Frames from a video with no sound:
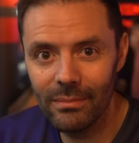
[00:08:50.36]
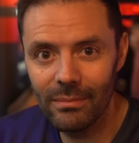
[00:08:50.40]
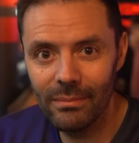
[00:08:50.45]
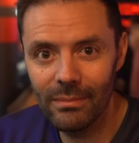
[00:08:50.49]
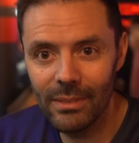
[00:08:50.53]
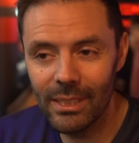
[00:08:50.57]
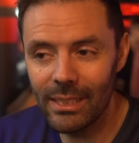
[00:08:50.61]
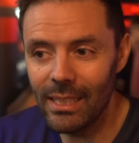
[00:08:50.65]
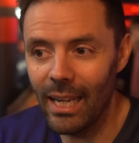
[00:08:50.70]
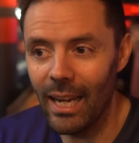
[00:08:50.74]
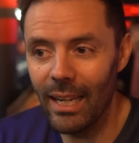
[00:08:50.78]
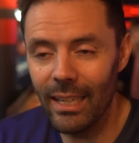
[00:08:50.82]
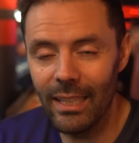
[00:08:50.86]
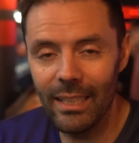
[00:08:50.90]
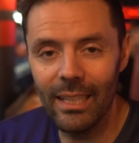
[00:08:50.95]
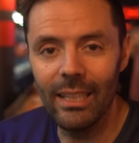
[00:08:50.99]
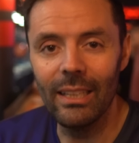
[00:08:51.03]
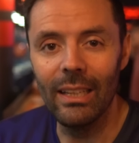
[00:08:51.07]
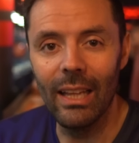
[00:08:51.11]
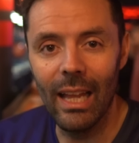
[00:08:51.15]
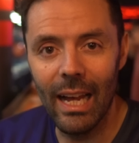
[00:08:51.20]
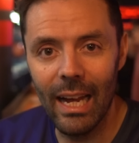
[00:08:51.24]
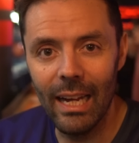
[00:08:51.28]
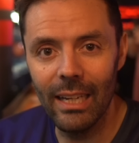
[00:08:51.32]
starting in
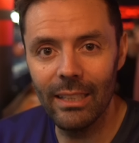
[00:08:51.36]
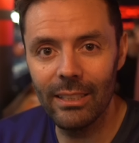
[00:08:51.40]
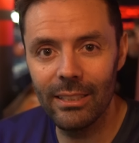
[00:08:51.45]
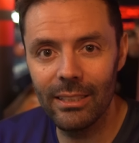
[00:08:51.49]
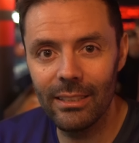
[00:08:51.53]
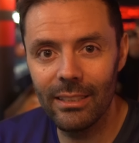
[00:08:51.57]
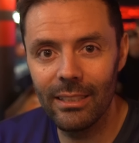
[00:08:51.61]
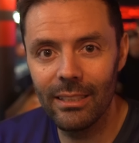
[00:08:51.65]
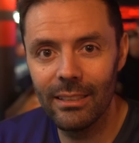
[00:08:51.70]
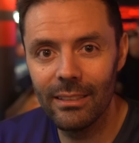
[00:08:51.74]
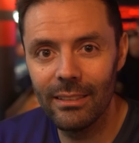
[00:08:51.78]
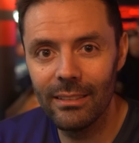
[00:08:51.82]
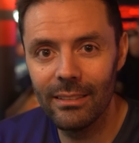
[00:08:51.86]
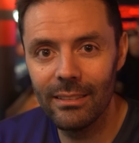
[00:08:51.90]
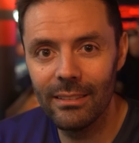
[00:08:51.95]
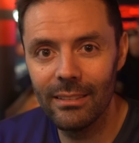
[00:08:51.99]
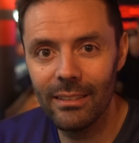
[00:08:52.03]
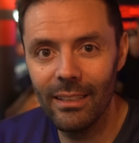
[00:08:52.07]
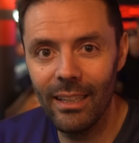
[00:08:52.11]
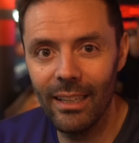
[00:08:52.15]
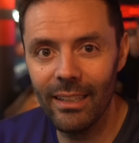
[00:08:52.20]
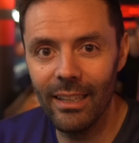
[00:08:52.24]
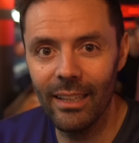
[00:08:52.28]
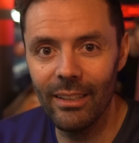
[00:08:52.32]
last
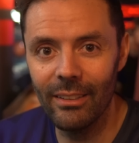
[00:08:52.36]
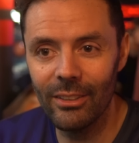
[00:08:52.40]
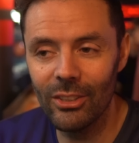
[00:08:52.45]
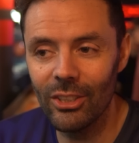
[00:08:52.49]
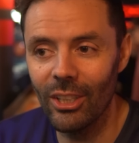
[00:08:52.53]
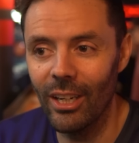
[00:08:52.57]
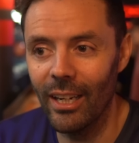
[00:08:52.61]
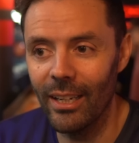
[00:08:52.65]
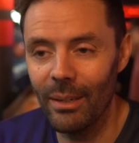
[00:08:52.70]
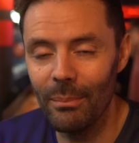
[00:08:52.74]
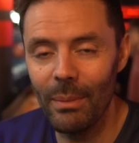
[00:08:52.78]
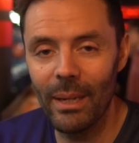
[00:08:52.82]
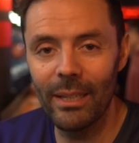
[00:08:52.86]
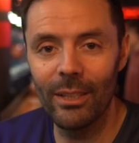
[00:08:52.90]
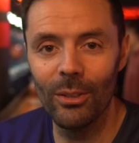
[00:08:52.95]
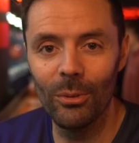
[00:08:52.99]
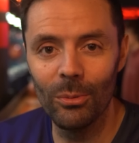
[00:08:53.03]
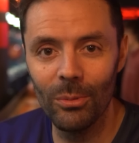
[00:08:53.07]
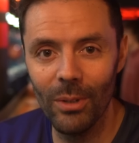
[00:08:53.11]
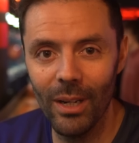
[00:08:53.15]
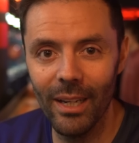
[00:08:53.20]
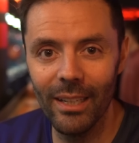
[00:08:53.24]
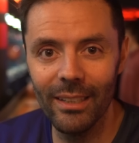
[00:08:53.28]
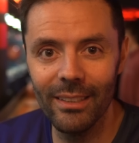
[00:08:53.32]
and then trying to make a
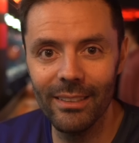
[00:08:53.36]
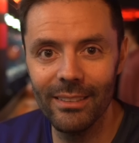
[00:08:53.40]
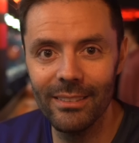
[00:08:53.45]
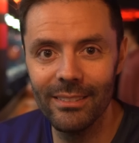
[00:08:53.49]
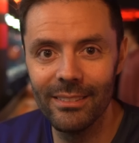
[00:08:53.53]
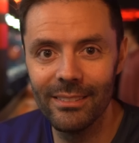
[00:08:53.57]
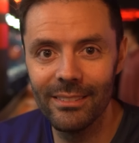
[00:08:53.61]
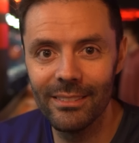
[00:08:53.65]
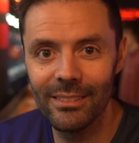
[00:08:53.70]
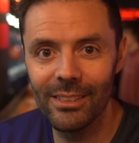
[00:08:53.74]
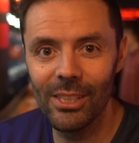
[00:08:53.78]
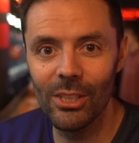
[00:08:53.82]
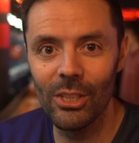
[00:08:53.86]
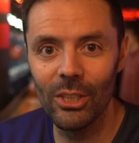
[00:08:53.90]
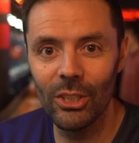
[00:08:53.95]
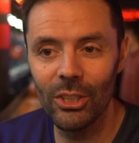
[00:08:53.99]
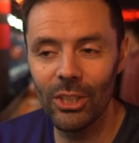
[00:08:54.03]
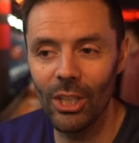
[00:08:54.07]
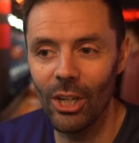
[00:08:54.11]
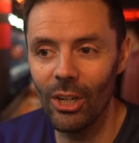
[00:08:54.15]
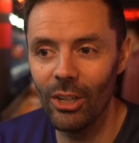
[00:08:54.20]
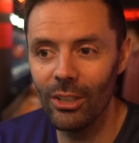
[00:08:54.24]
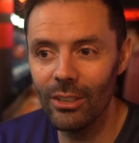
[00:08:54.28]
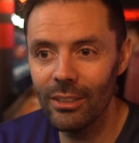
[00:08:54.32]
run to the
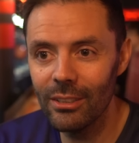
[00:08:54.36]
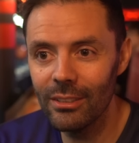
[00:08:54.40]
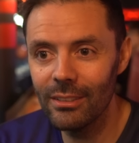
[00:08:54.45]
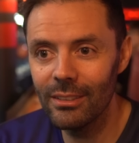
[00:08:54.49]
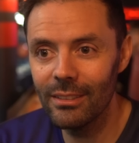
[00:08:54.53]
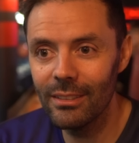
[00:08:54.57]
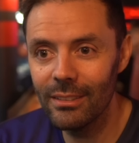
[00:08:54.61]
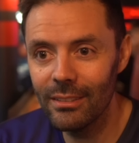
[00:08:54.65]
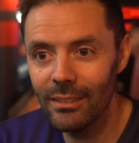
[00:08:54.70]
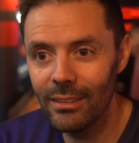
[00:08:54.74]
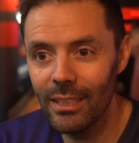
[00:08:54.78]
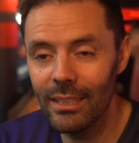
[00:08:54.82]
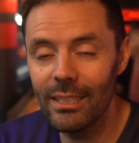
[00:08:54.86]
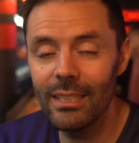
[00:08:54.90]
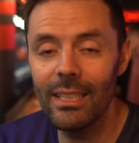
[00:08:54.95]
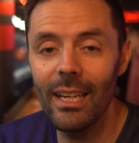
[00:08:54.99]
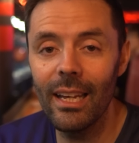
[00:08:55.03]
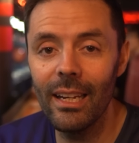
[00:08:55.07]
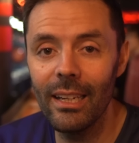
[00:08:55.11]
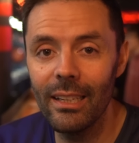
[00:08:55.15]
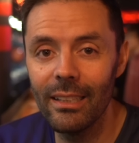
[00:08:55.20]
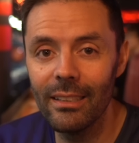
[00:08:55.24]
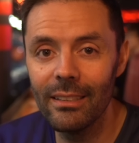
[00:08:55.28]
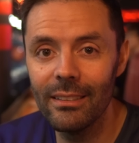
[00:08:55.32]
show. It's
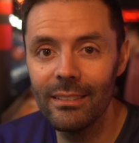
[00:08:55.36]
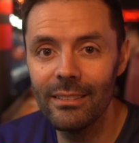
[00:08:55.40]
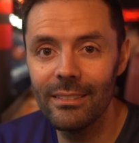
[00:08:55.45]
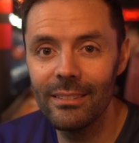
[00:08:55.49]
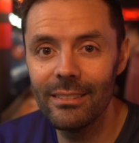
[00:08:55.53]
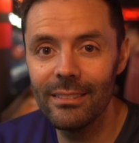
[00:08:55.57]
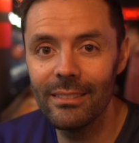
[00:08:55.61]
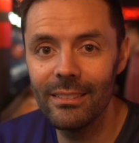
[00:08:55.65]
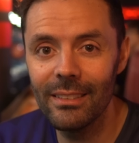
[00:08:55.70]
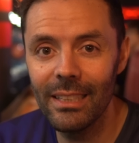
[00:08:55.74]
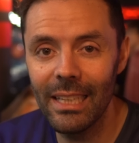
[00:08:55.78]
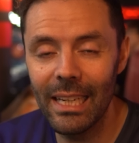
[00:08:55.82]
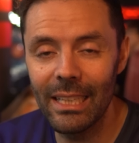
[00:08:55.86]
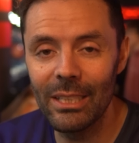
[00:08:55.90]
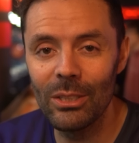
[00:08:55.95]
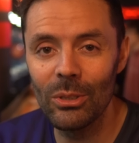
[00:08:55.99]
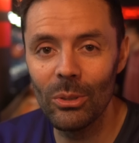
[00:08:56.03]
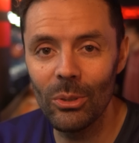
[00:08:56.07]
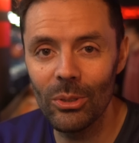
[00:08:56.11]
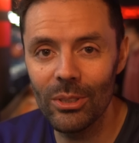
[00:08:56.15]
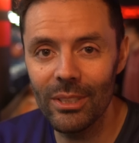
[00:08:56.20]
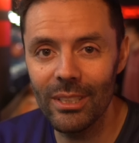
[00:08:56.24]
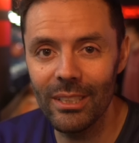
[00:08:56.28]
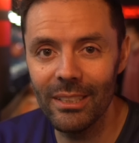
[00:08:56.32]
getting
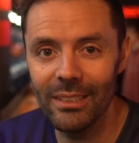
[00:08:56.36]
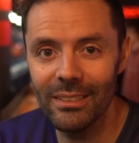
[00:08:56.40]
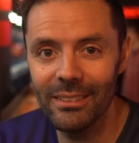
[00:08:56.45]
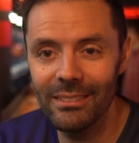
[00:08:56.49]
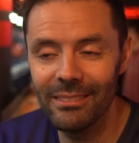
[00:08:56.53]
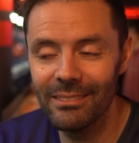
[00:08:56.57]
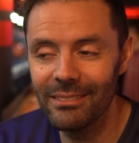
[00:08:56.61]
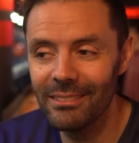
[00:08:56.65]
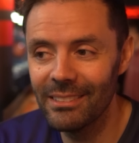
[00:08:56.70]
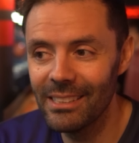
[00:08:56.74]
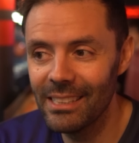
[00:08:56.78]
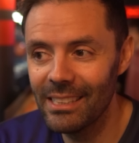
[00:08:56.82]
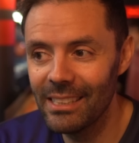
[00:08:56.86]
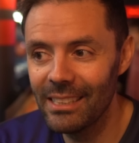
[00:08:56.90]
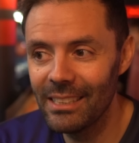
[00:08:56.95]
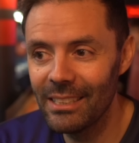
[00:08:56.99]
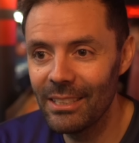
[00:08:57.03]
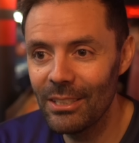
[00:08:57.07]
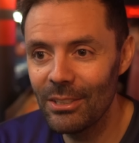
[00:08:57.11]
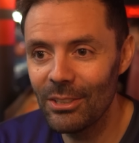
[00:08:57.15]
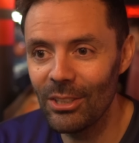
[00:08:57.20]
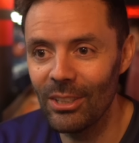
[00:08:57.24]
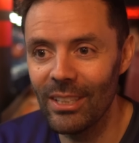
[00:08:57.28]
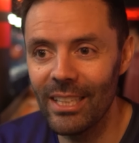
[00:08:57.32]
exhausting.
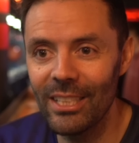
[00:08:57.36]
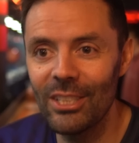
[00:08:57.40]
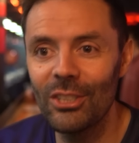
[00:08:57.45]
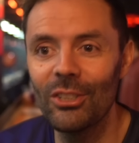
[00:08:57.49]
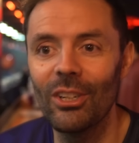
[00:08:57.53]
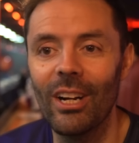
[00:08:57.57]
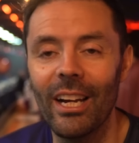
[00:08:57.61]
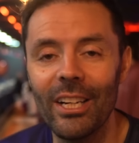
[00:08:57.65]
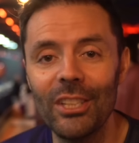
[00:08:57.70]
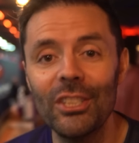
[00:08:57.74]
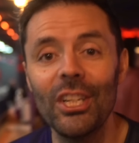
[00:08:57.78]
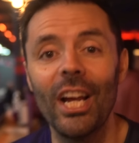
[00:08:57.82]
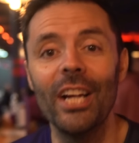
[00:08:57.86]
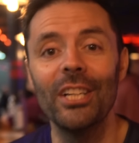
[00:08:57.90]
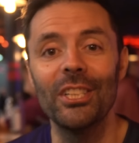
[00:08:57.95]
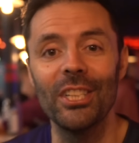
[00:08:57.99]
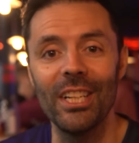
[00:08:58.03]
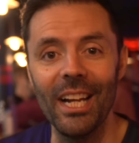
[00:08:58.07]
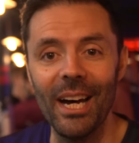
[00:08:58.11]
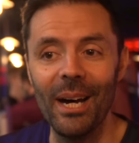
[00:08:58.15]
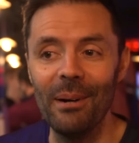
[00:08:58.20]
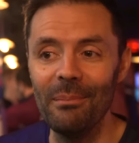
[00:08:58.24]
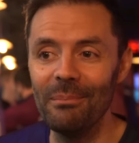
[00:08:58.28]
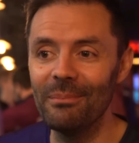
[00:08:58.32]
So let's try and change
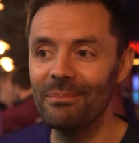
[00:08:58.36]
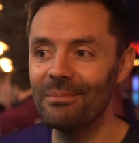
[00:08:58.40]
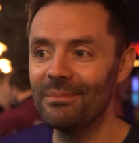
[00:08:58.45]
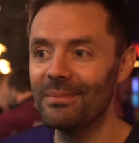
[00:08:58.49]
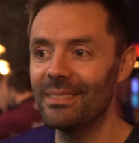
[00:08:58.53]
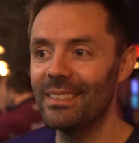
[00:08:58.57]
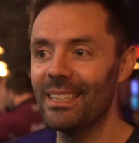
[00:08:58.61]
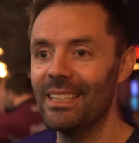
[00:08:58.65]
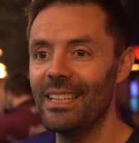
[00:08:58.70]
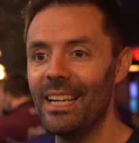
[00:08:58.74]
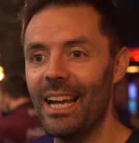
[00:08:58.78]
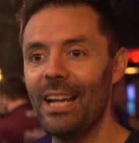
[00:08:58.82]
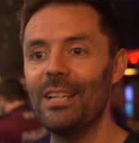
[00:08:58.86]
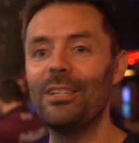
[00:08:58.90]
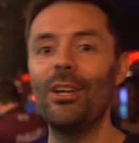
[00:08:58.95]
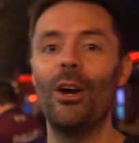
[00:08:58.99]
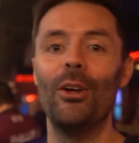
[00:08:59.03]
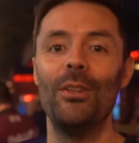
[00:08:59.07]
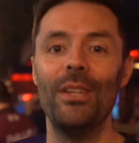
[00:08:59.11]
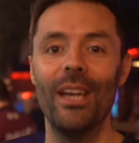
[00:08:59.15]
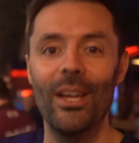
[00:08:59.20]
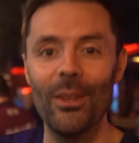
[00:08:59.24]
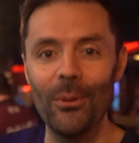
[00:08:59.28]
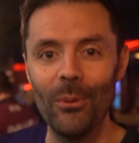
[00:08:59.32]
it up and
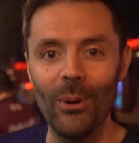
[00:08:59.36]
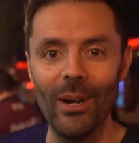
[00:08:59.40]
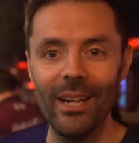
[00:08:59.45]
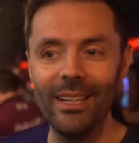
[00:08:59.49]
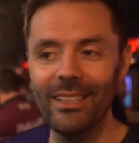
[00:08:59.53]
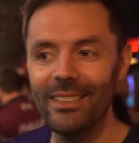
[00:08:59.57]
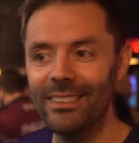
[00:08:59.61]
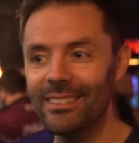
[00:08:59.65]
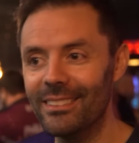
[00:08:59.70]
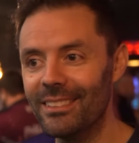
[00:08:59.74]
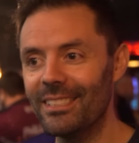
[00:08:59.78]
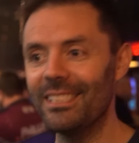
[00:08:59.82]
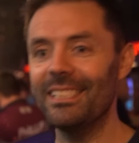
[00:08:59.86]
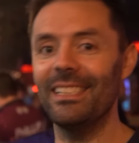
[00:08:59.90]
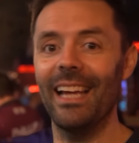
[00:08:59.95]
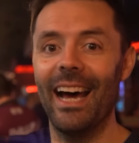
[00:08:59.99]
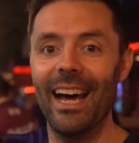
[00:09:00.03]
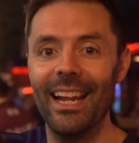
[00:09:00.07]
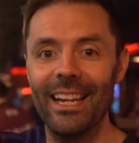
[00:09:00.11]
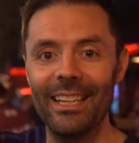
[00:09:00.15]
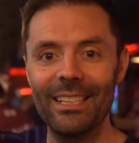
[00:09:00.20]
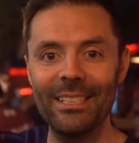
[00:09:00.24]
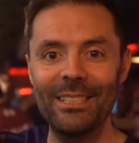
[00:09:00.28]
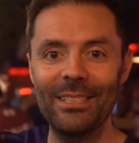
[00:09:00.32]
go the other way.
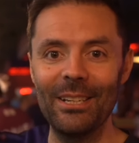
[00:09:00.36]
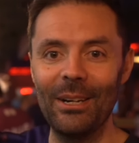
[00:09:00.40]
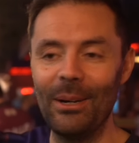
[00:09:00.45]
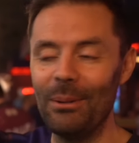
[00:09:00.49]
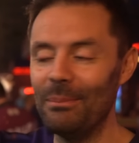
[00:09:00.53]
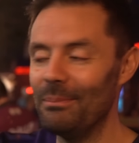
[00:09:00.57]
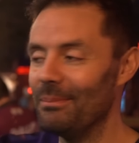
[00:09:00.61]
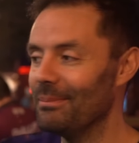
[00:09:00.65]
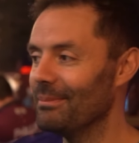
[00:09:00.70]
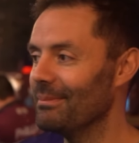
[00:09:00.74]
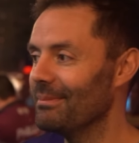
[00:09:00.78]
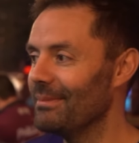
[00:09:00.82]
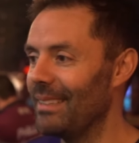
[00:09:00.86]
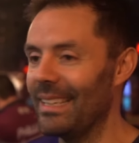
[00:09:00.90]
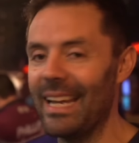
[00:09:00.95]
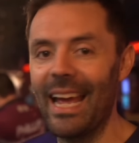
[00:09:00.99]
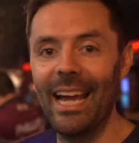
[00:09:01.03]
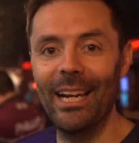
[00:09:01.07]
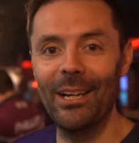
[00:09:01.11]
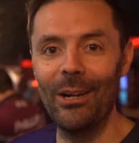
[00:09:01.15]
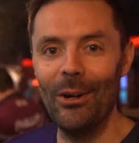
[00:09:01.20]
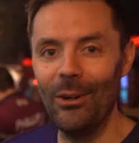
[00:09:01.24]
Start at the top and hang